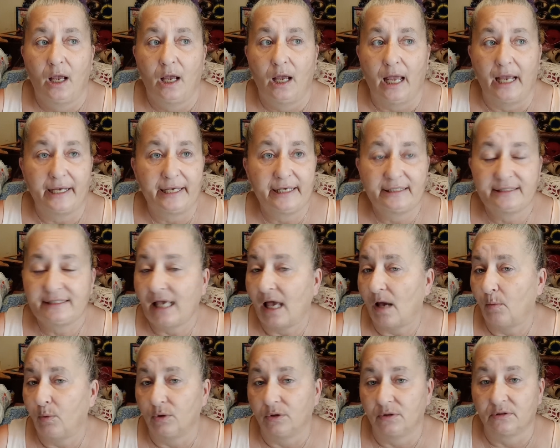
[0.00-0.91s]
I guess I
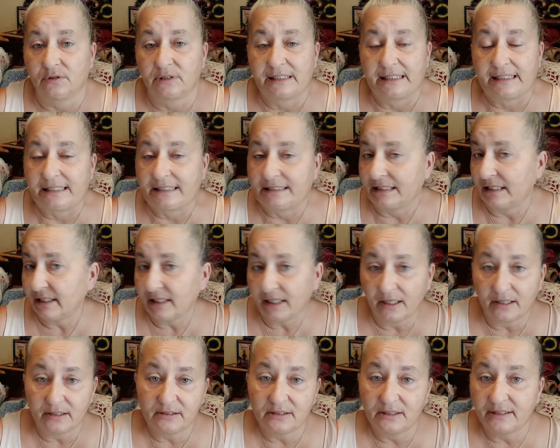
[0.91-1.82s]
will see you
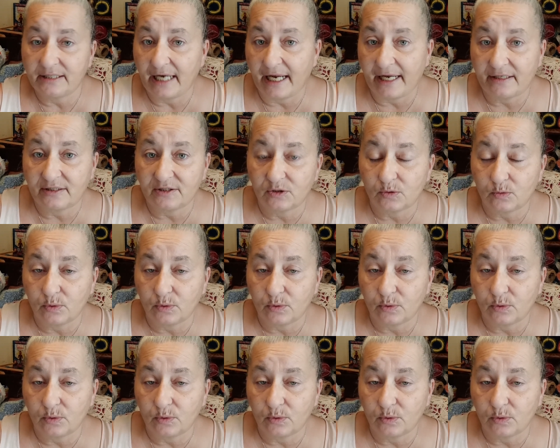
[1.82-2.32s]
in the next